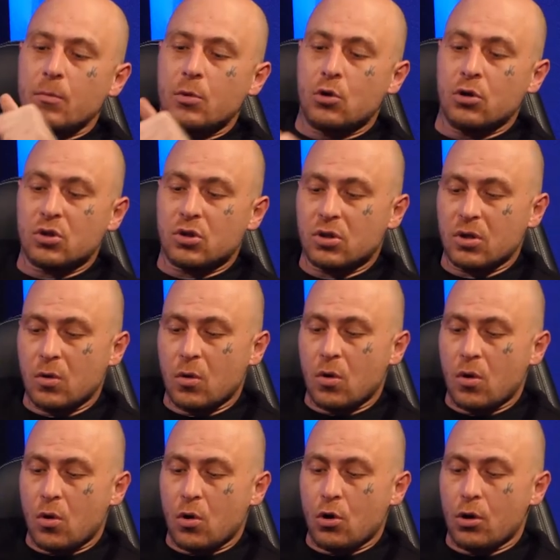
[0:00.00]
because
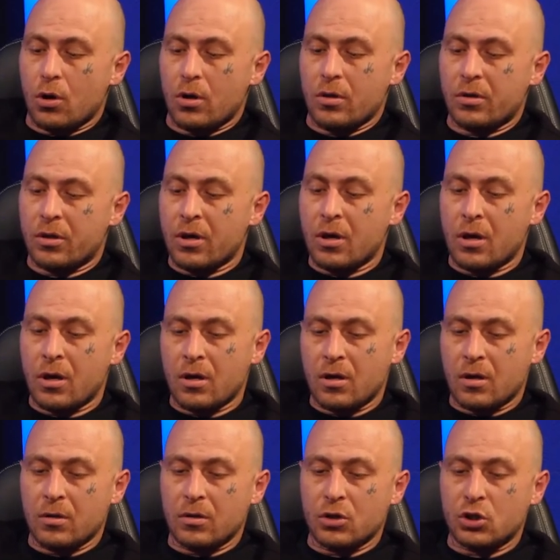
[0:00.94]

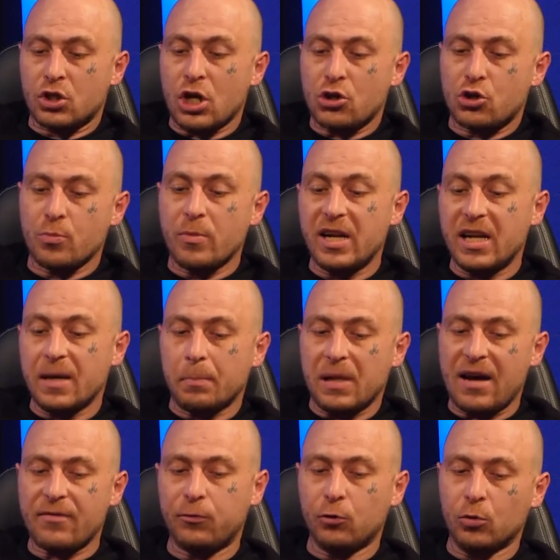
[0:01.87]
the social media
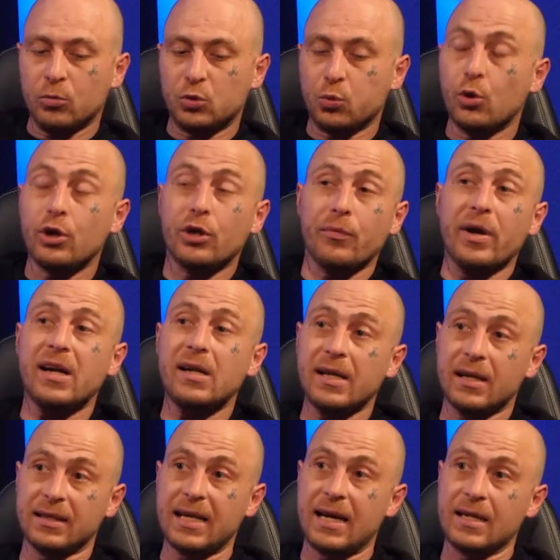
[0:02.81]
platforms weren't around
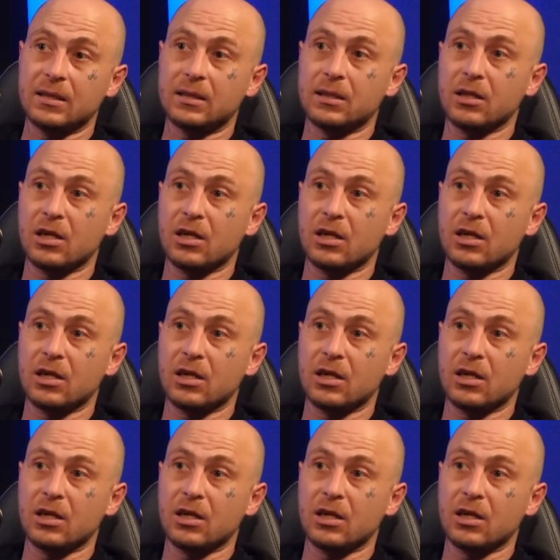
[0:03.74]
in our days.